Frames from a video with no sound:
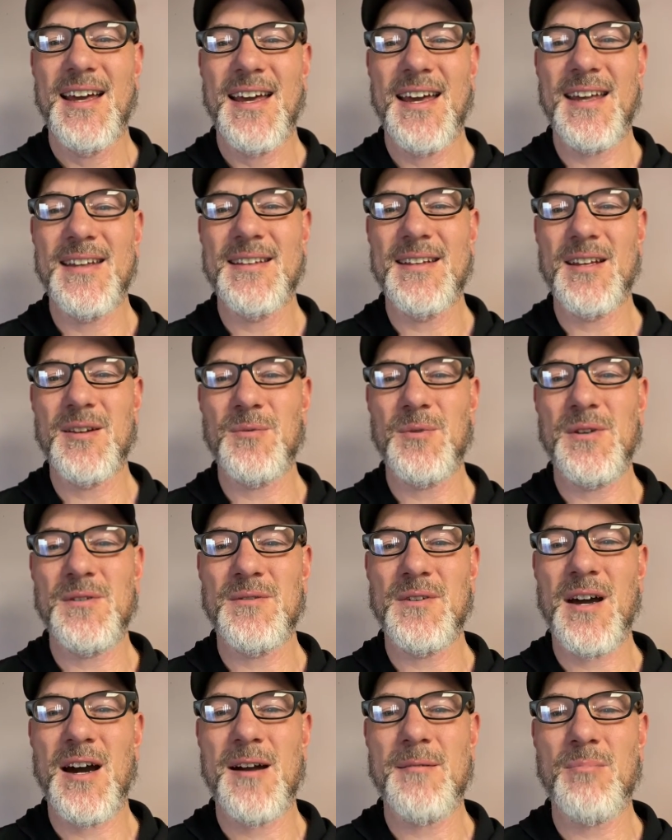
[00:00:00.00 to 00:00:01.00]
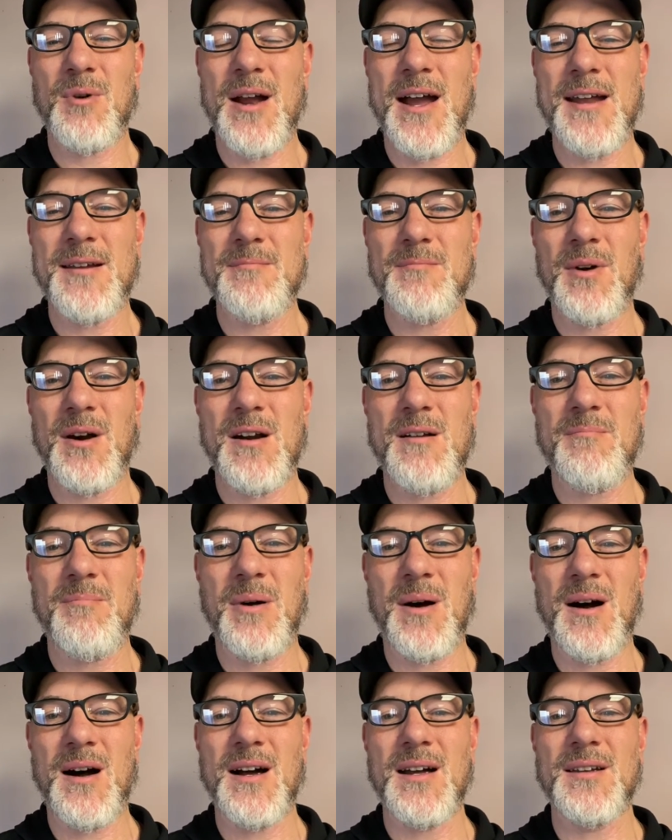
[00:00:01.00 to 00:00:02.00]
And then we've got Brad and Barb
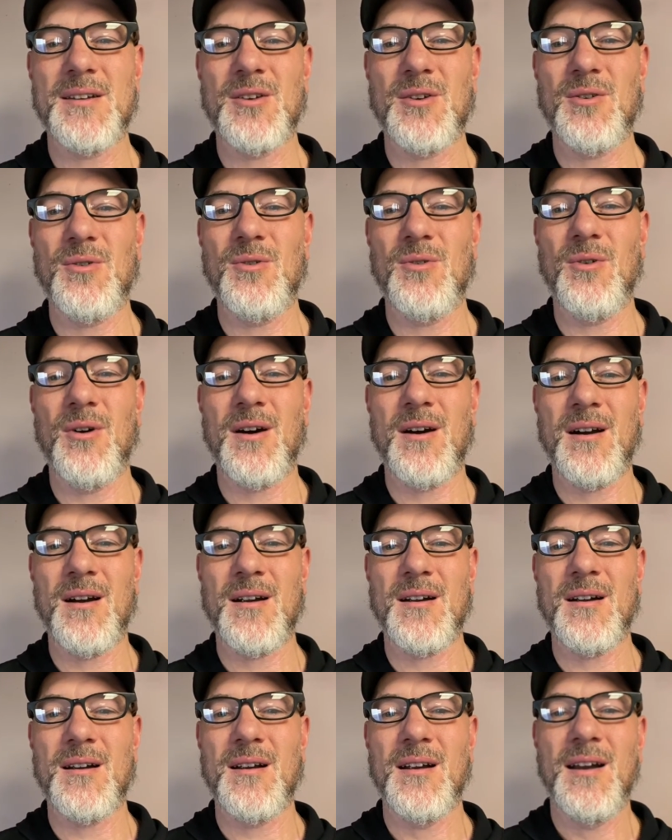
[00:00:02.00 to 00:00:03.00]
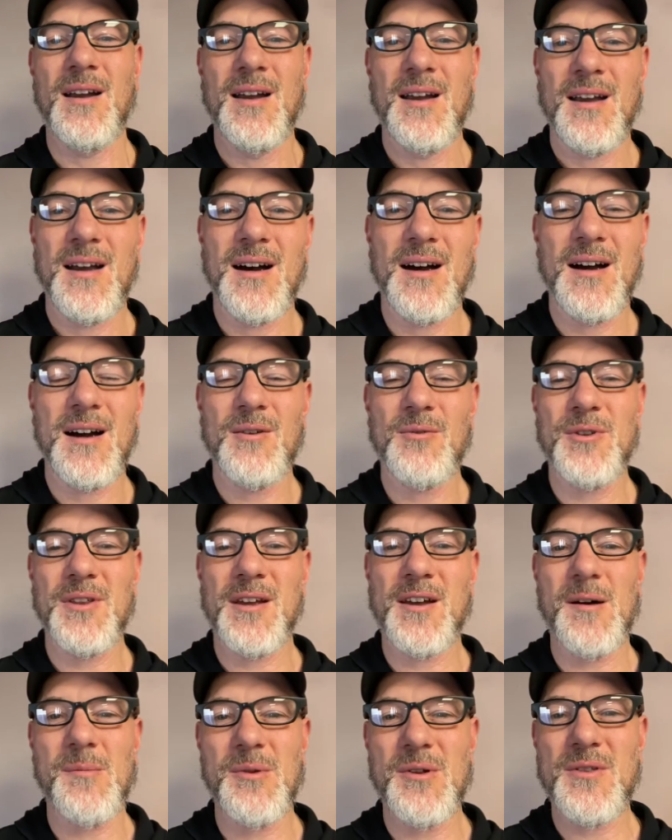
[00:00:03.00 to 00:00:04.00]
Pond, who are uh, with a
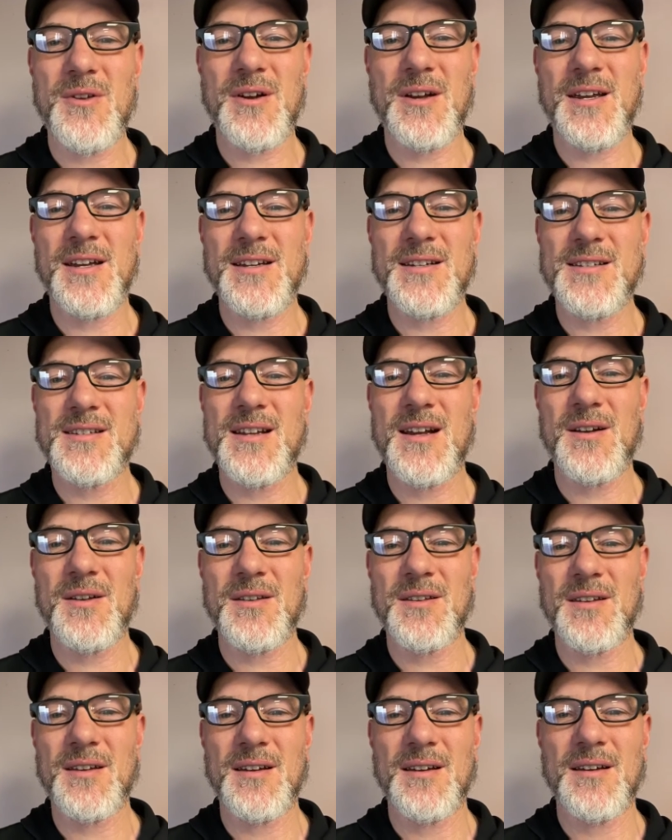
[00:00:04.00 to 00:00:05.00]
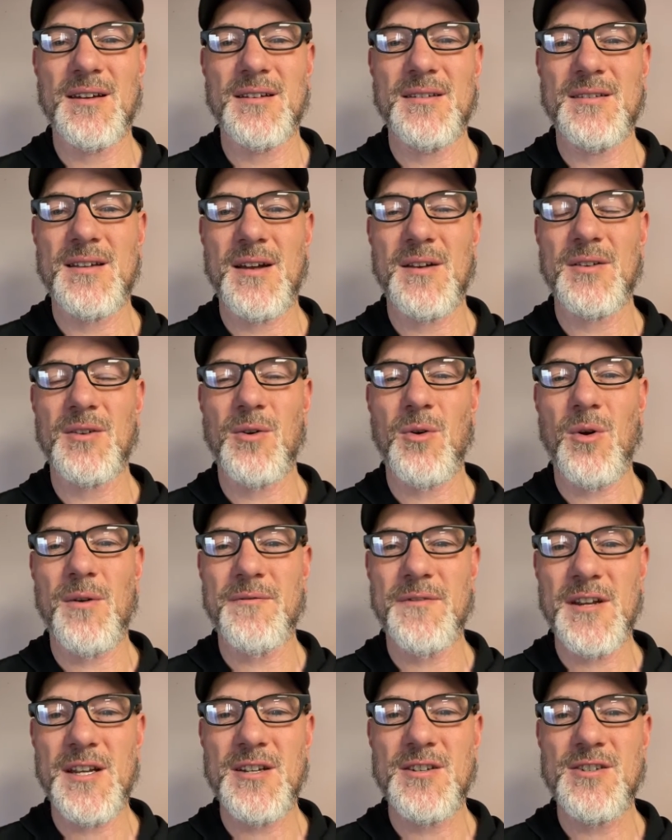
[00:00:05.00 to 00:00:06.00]
couple of their kids down at the down at the
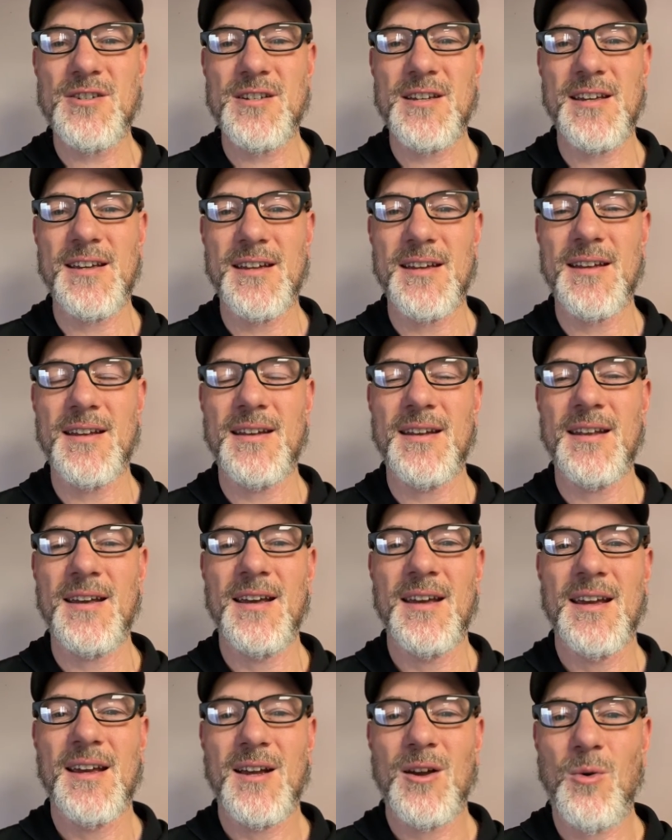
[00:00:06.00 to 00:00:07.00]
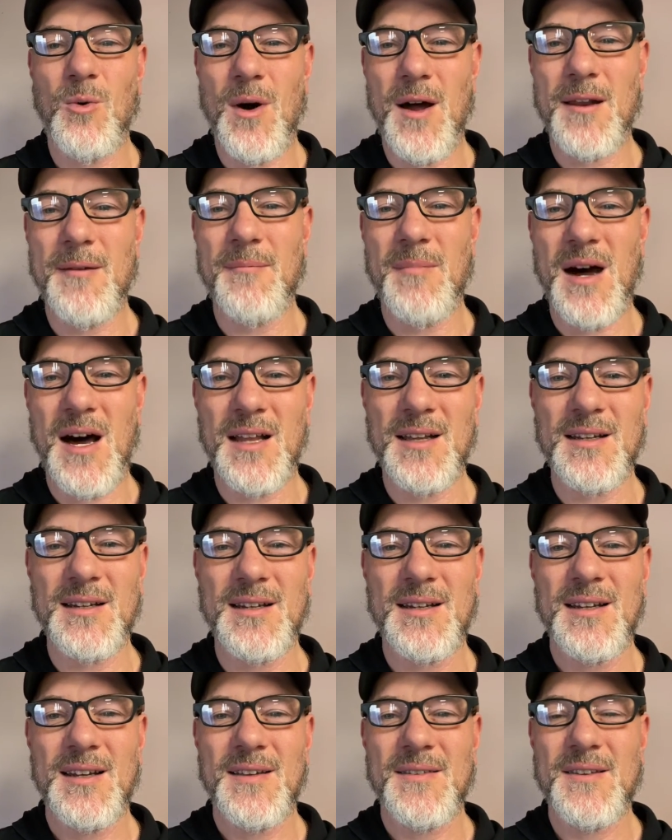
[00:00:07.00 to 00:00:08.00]
orphanage in
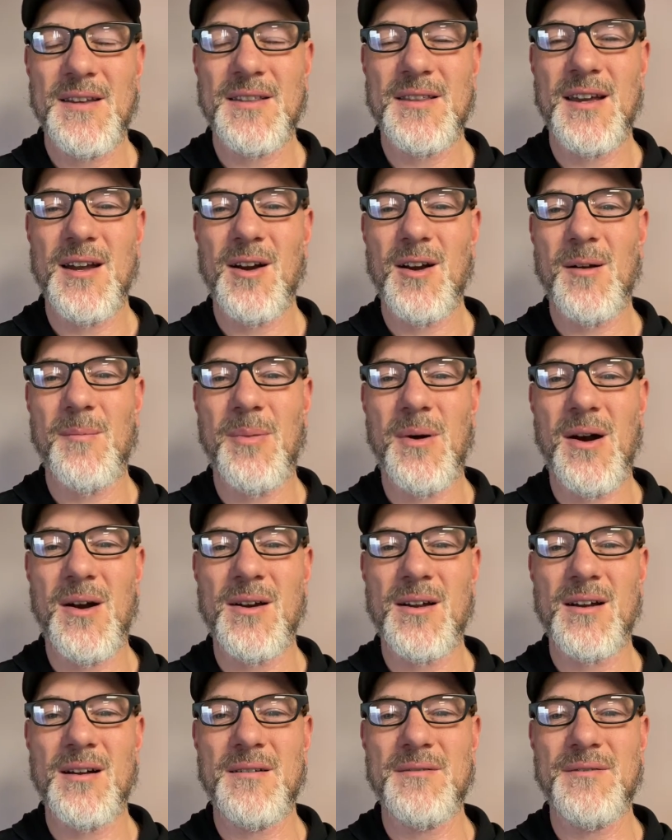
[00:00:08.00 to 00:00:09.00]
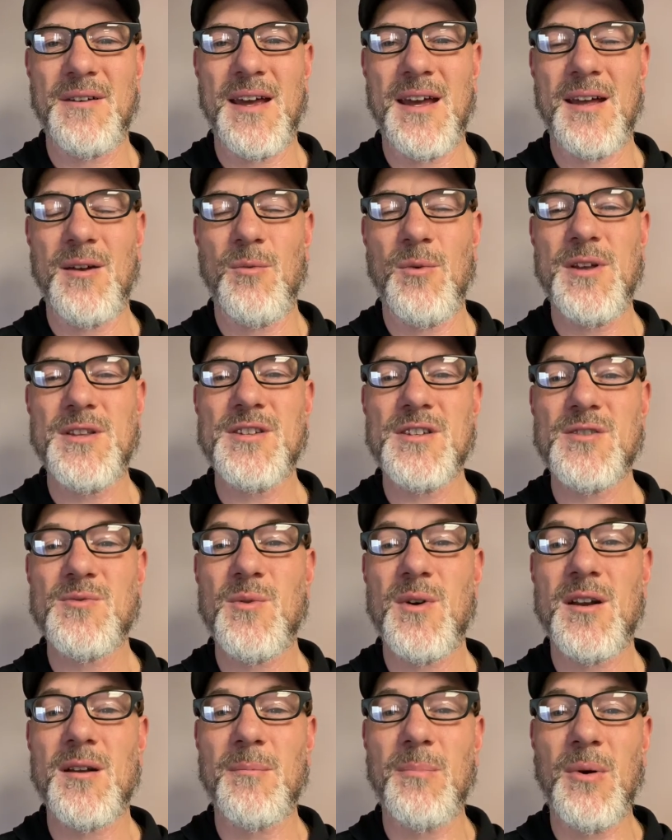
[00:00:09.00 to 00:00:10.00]
Guatemala that they are a part of. And we just
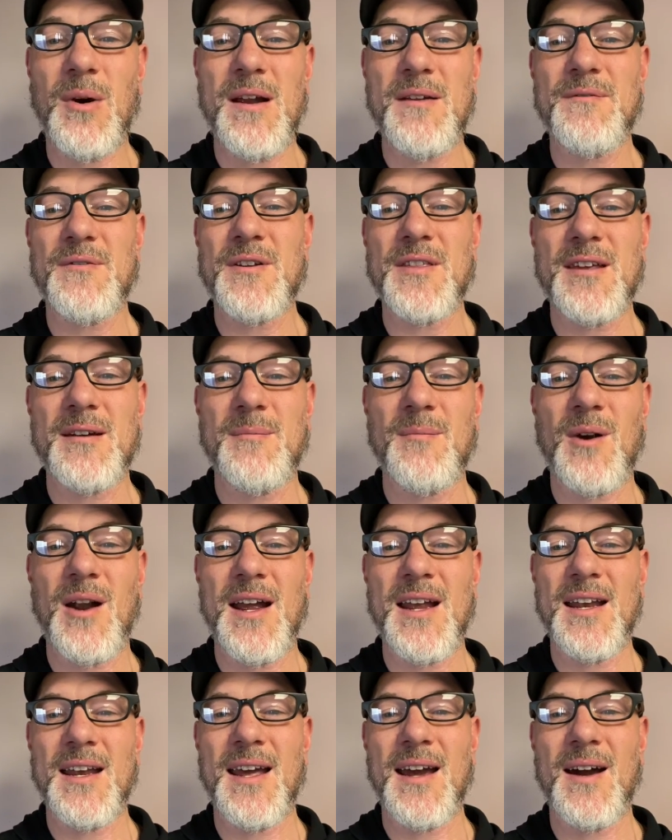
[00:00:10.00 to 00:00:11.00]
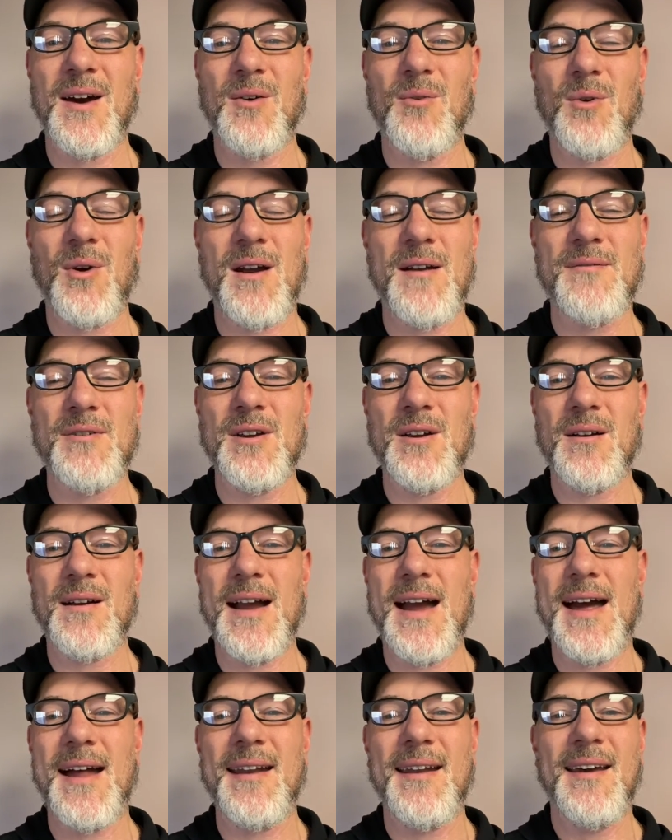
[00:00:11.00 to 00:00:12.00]
want to pray for them right now, wherever you're
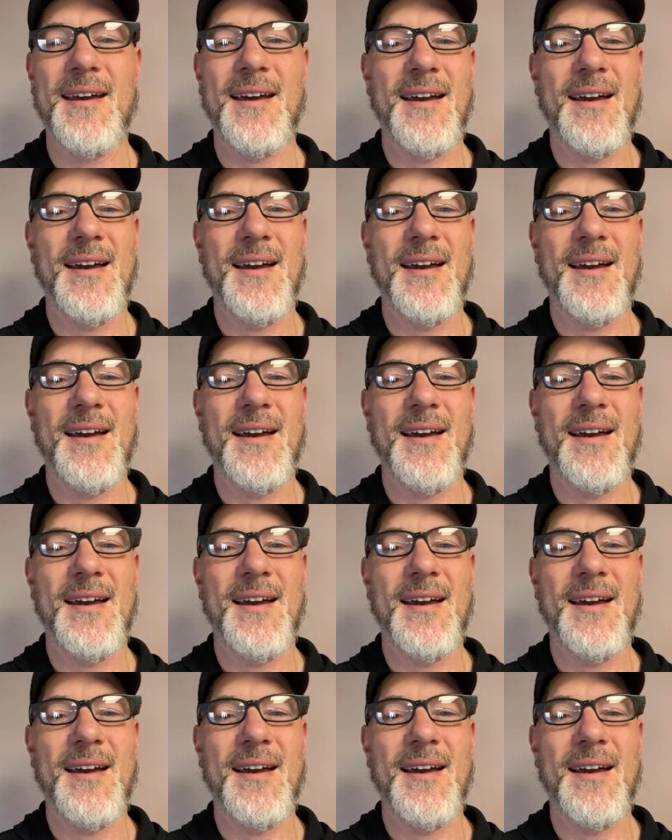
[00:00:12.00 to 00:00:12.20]
at.